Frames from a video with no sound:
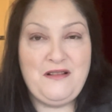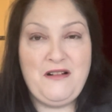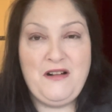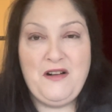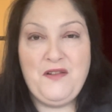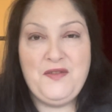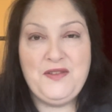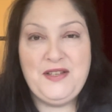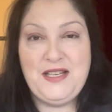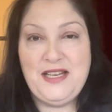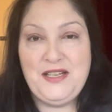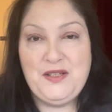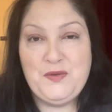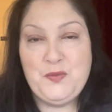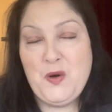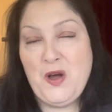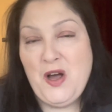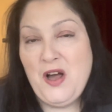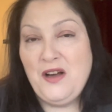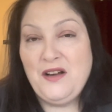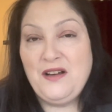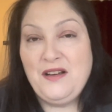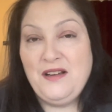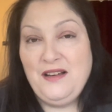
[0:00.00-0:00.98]
half a day's
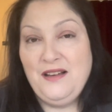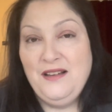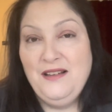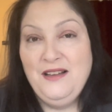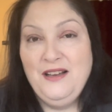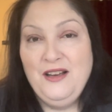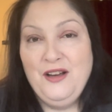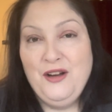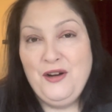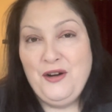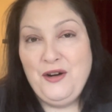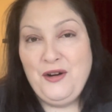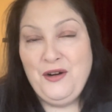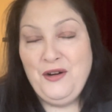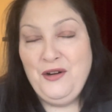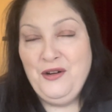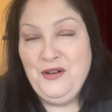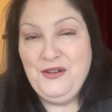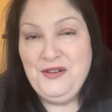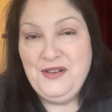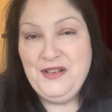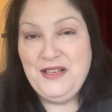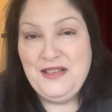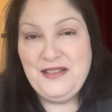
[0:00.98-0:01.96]
work
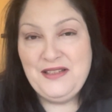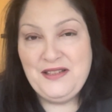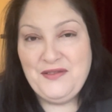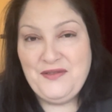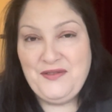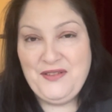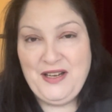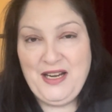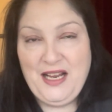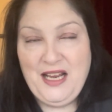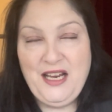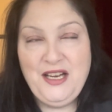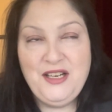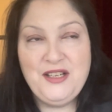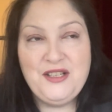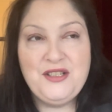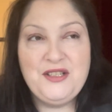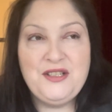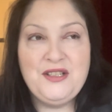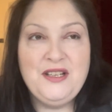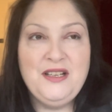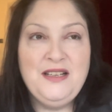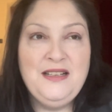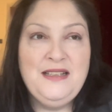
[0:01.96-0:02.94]
on to
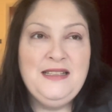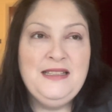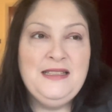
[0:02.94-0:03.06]
finish.